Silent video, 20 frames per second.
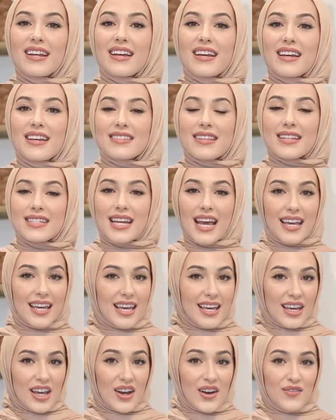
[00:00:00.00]
is
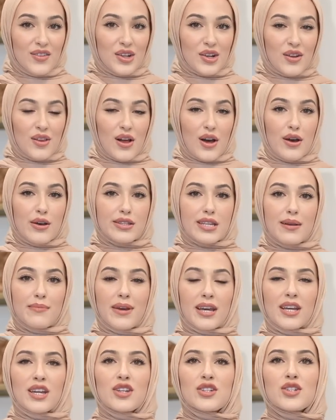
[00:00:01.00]
taking care of your clothes and
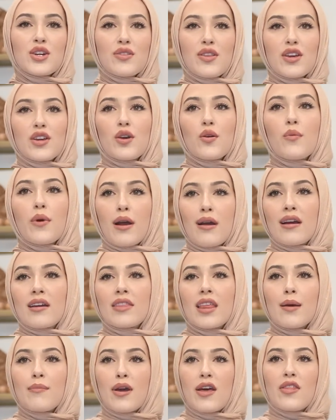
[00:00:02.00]
making sure that you're wearing
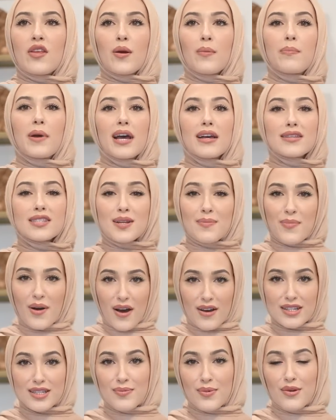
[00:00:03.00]
them in their best
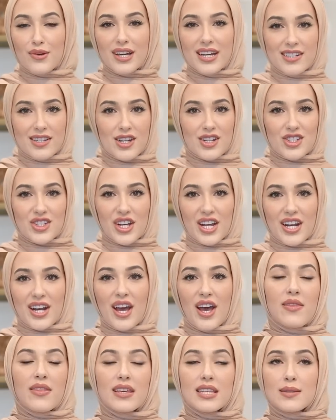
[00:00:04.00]
possible condition.
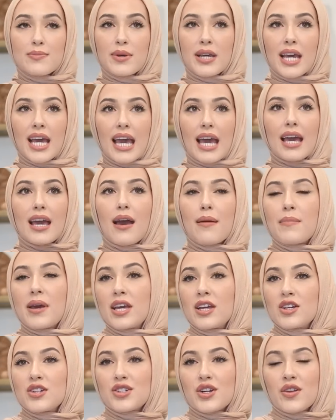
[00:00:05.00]
This being
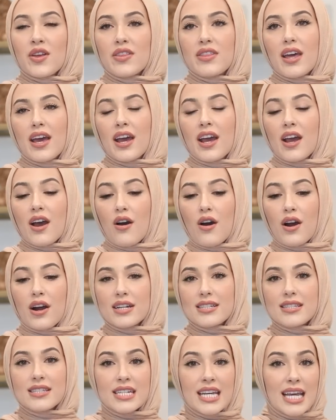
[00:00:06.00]
making sure that they are
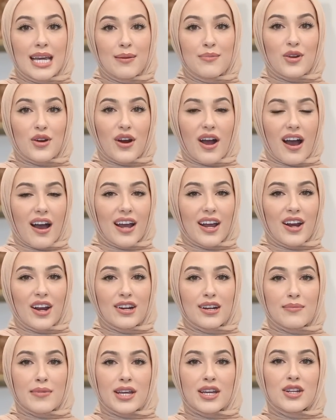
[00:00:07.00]
steamed or
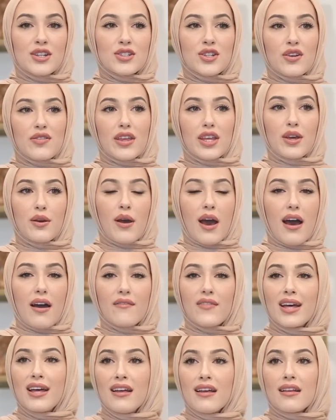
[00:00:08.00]
ironed, making sure that you have
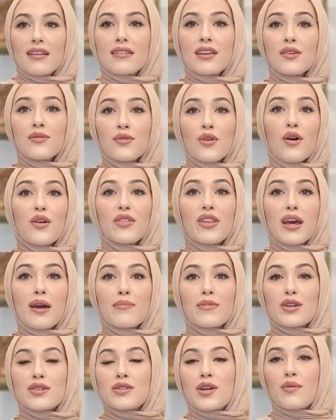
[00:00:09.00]
lint rolled them,
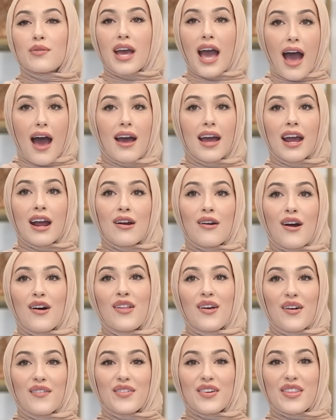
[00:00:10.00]
there's no cat hair all
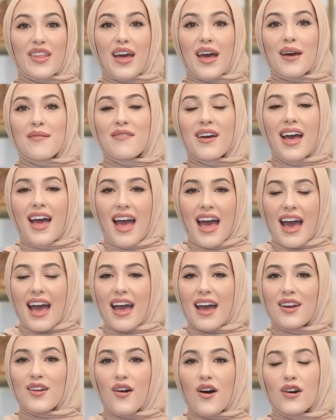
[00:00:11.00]
over them,
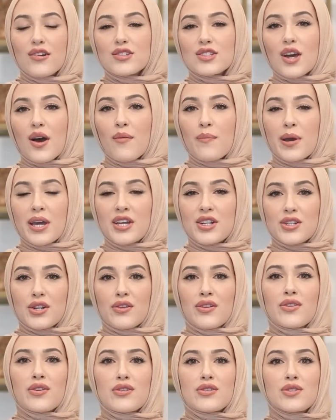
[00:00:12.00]
and also making sure
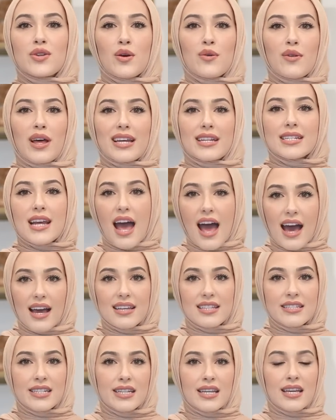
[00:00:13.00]
that there's no like
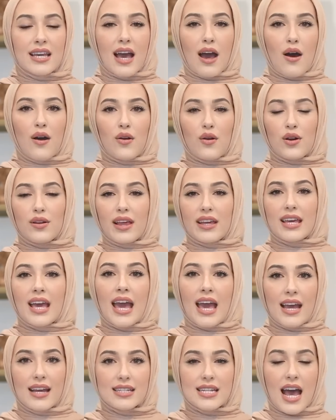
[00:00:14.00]
tags sticking out or like
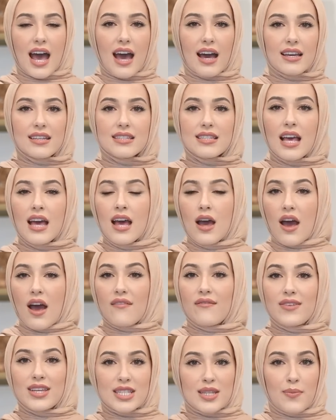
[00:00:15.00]
hang tags
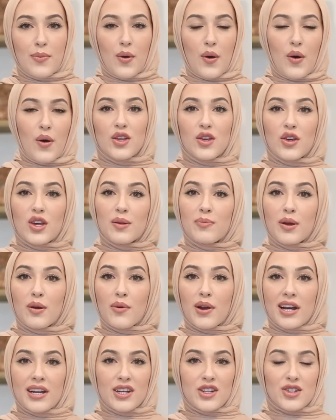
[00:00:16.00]
visible. You could be
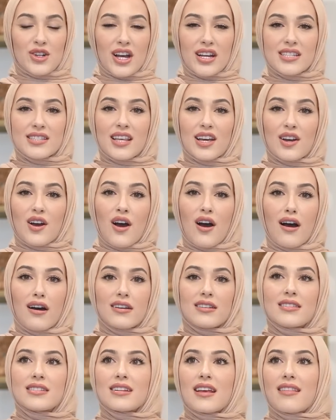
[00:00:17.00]
wearing a dress that
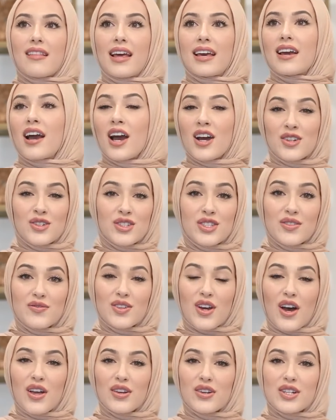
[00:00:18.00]
costs like hundreds of
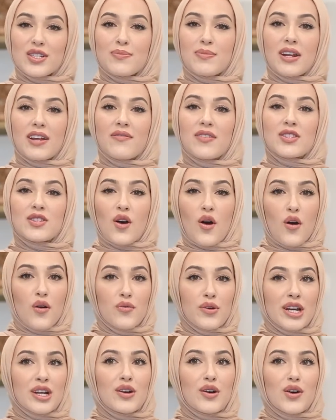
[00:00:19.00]
dollars, but if it's all
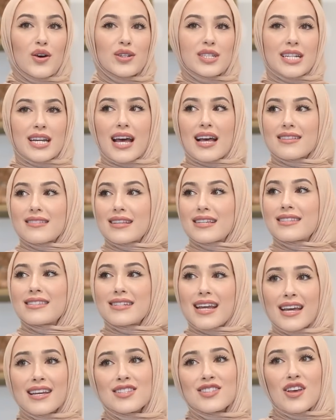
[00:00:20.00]
wrinkled and has like
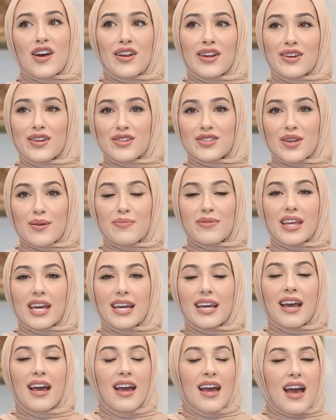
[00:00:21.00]
stains on it or
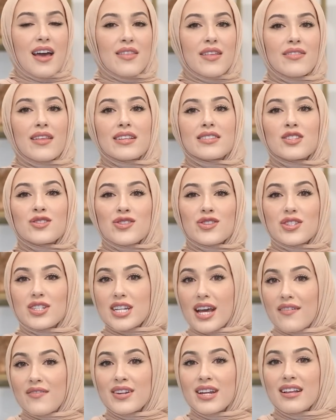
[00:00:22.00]
something, then that's just
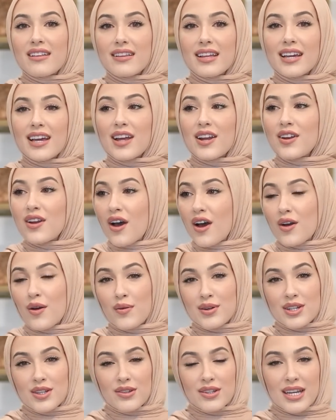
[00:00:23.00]
definitely not
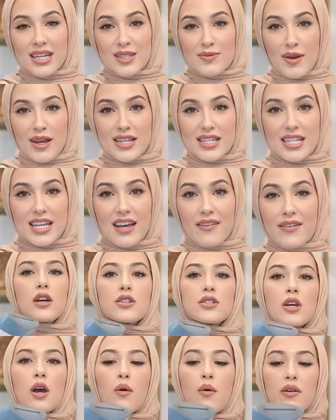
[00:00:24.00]
going to look expensive.
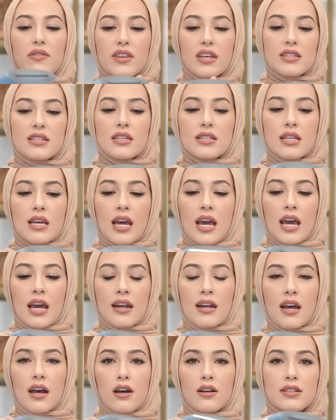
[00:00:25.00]
So this is the
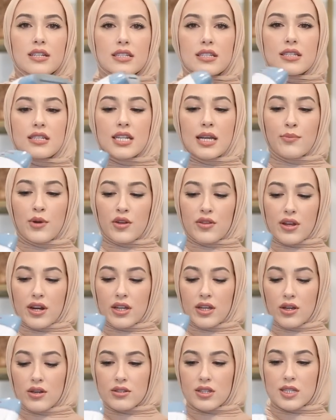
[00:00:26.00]
handheld steamer that I
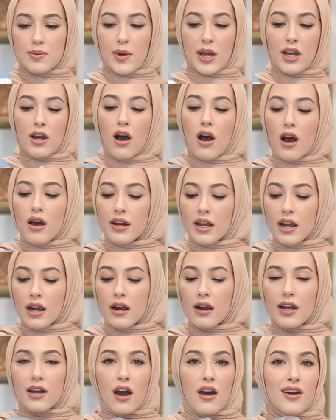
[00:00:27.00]
use. It's by
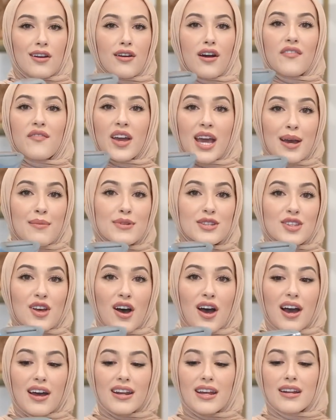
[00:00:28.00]
Conair. I got it off
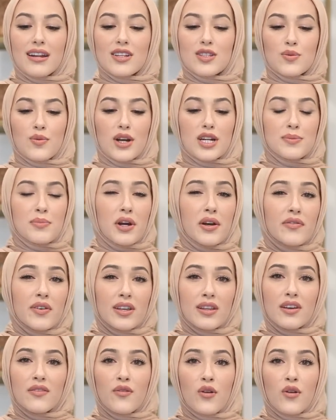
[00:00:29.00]
Amazon. It has worked perfectly